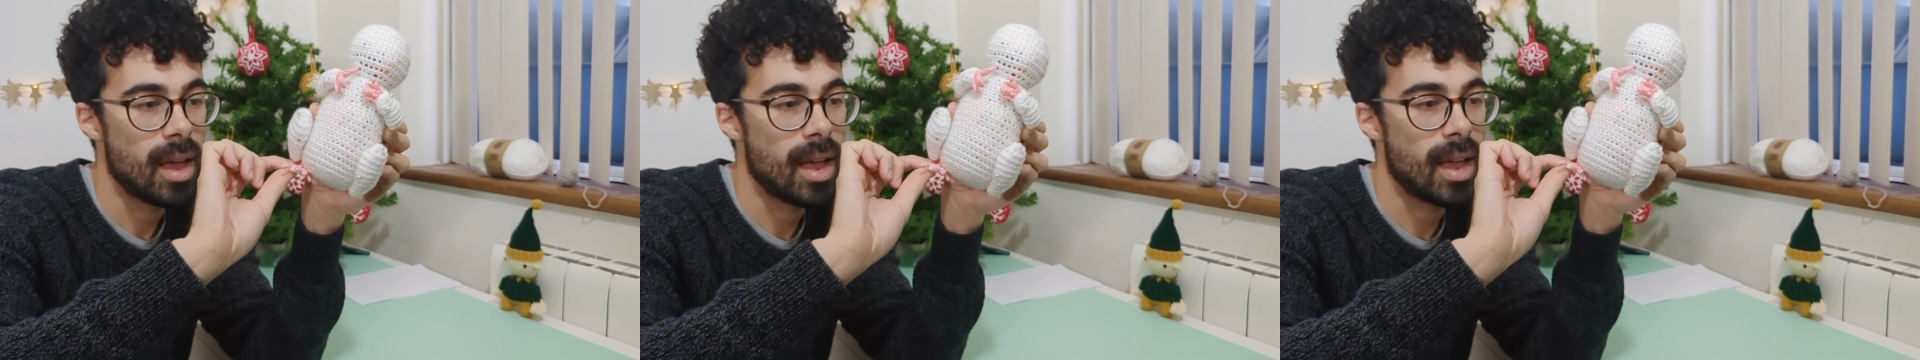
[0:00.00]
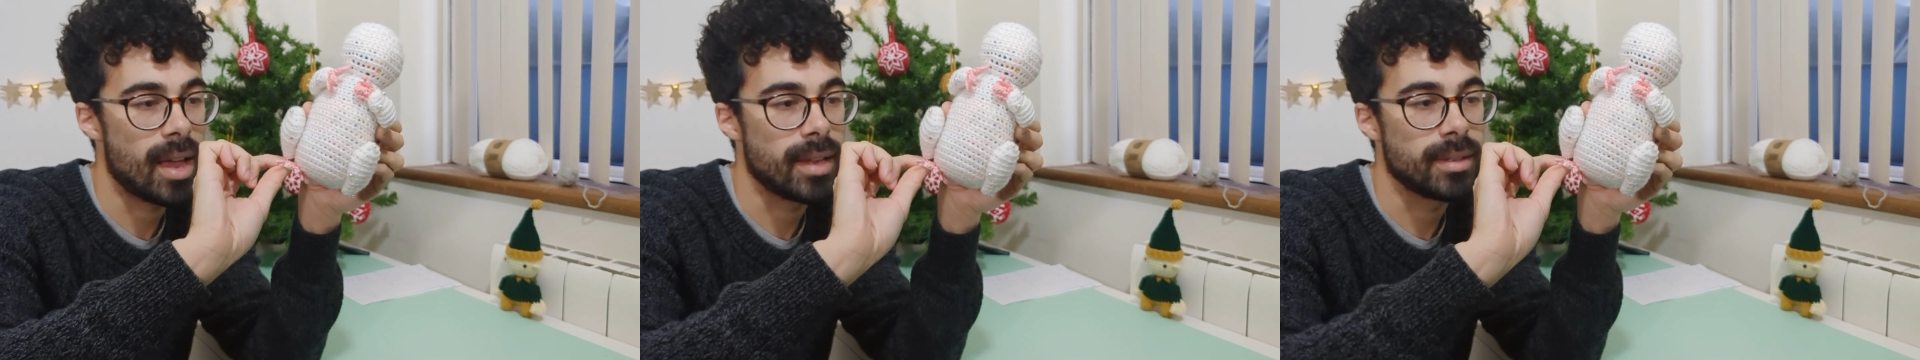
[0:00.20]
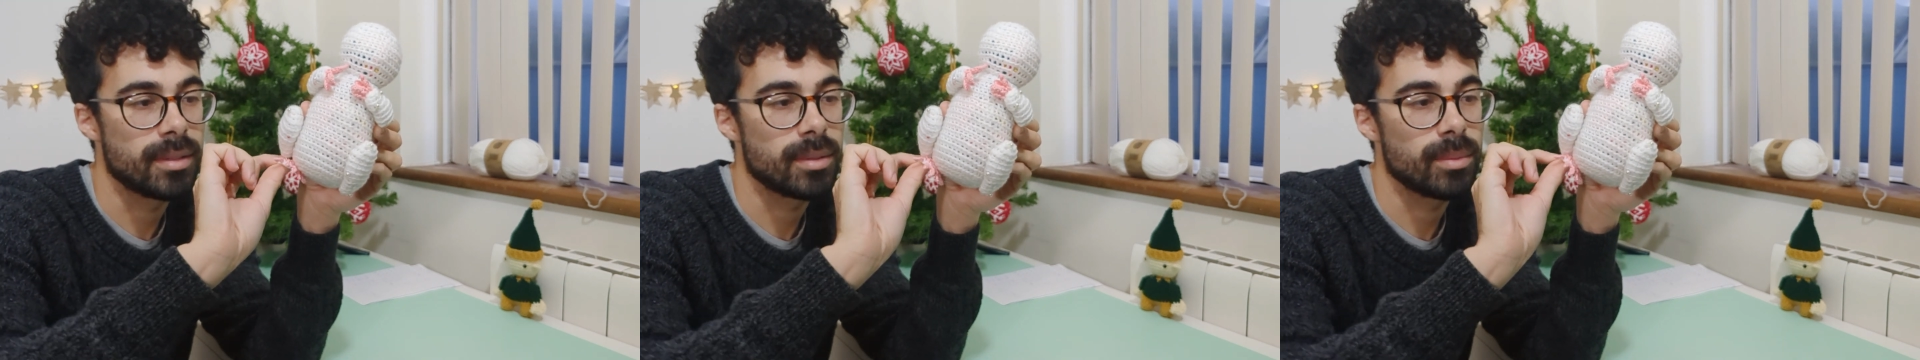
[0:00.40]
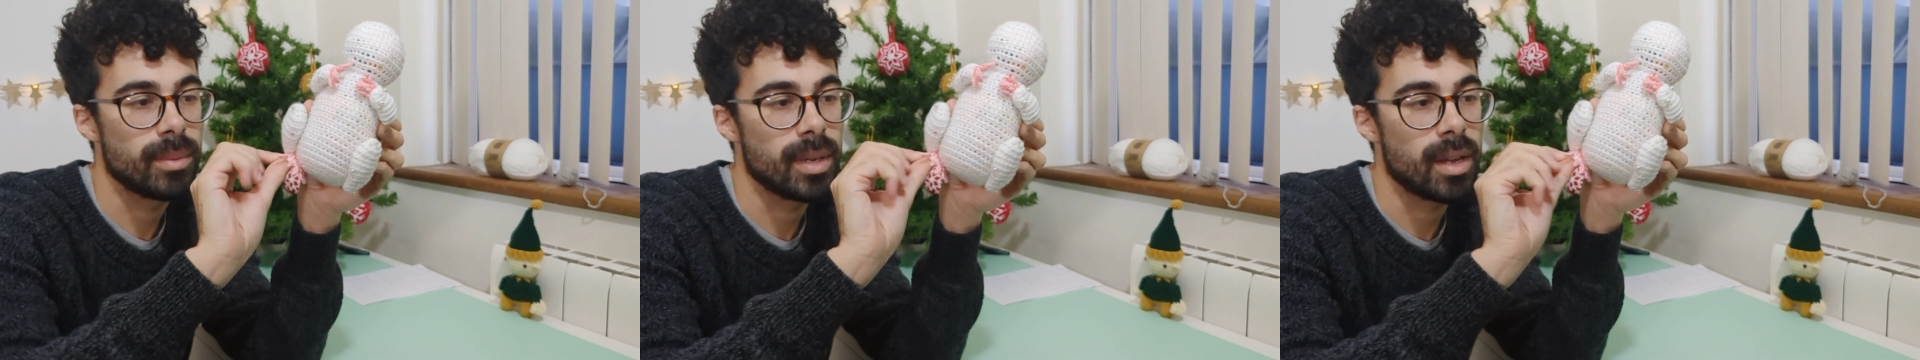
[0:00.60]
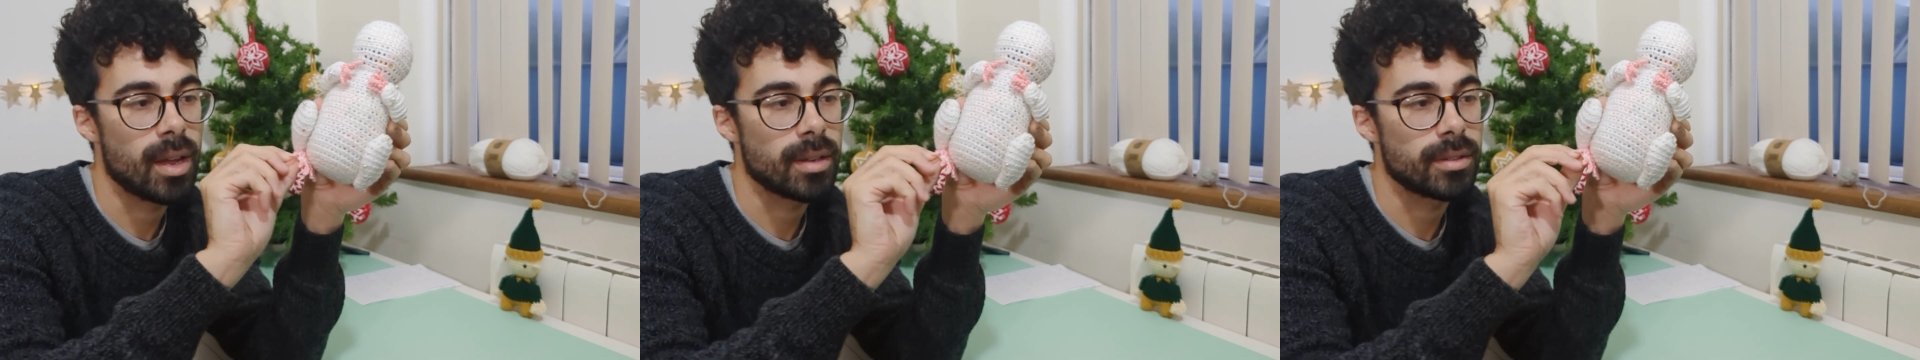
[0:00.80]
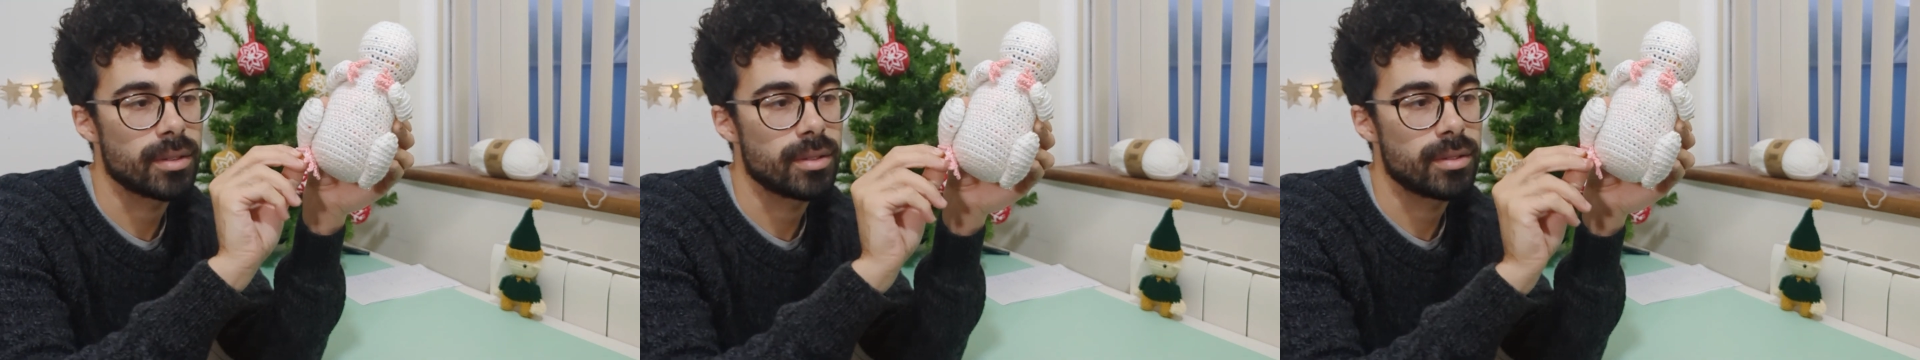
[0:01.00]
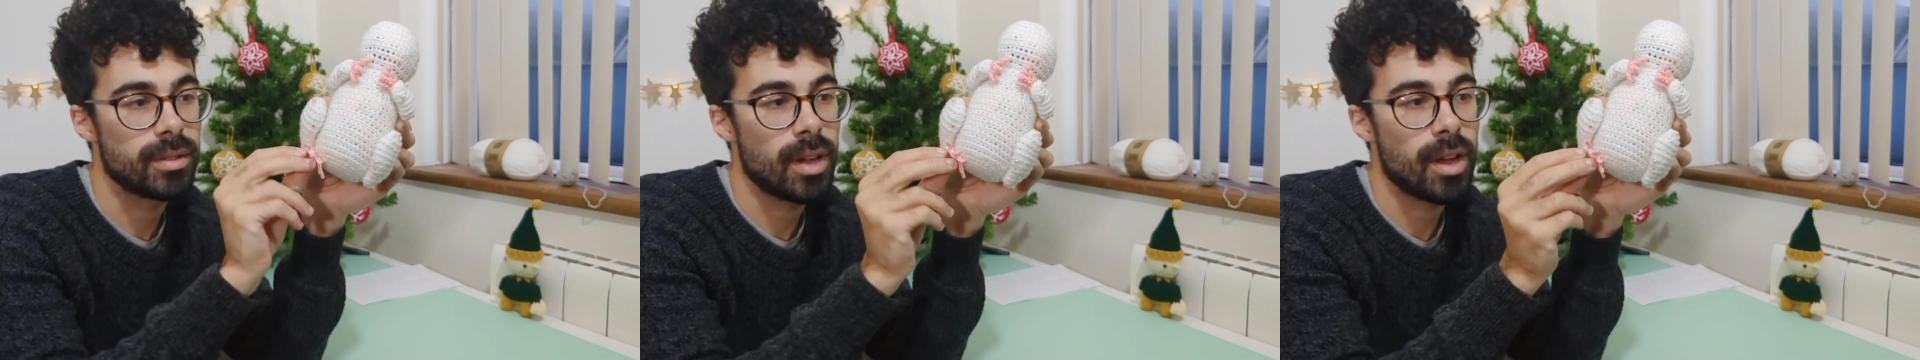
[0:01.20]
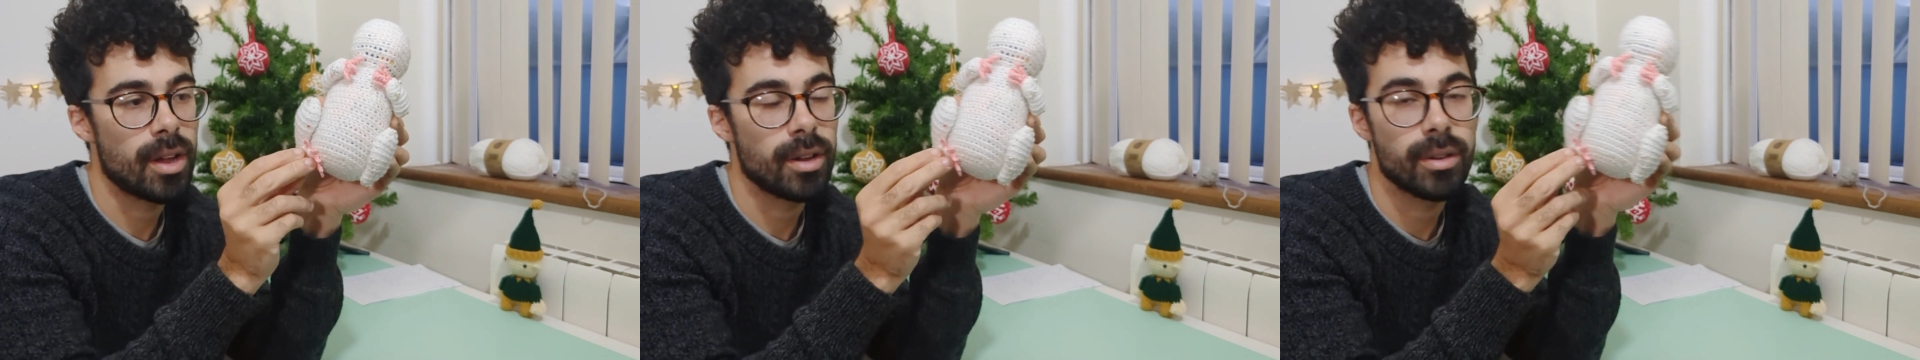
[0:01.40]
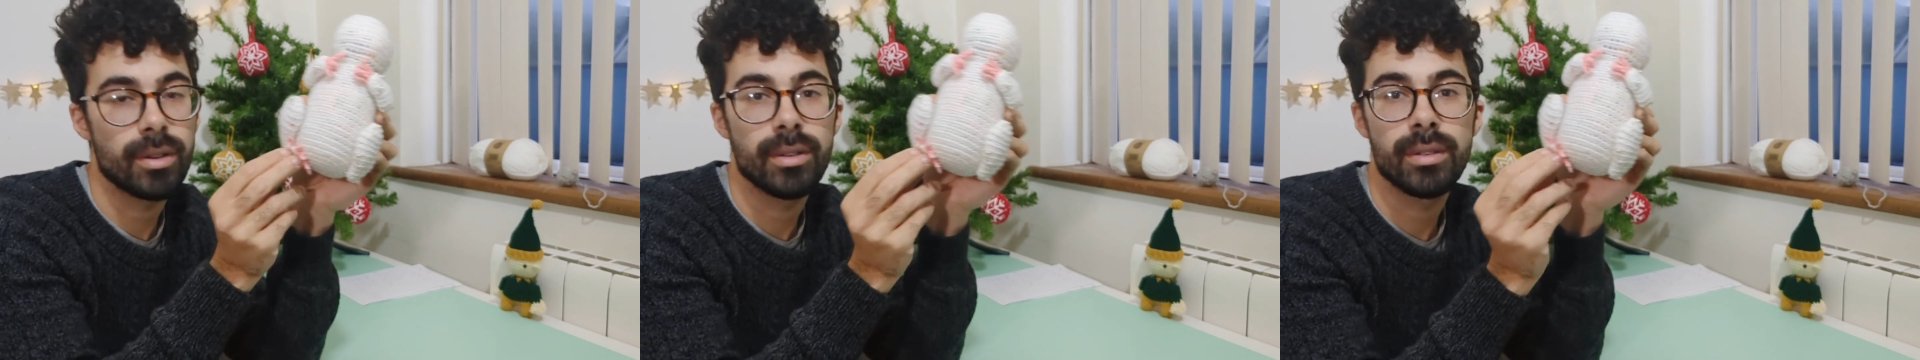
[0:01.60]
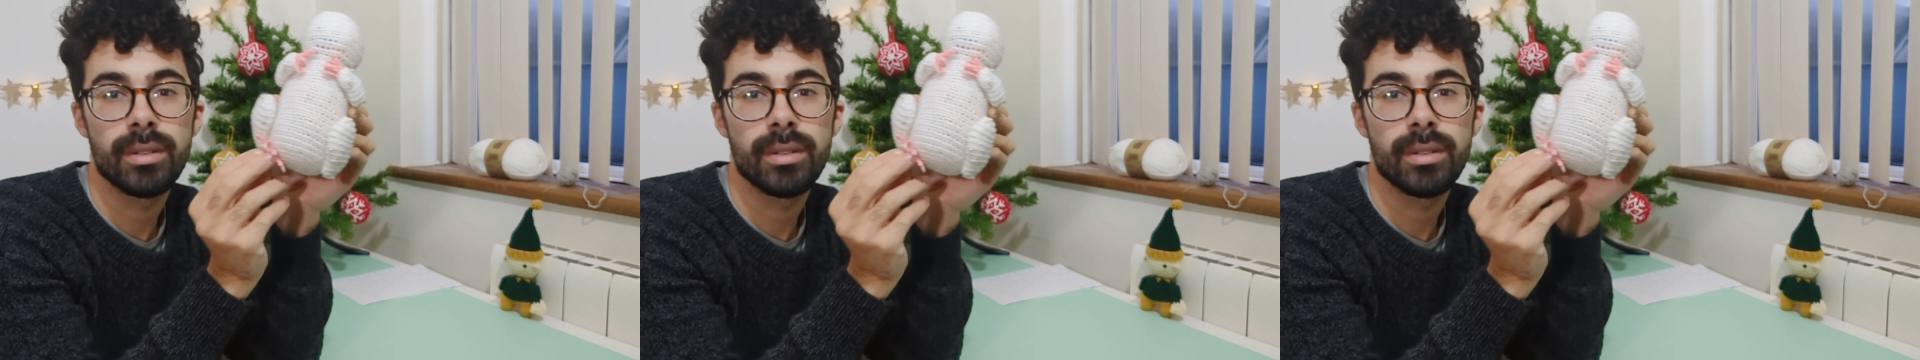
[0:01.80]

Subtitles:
and we're going to sew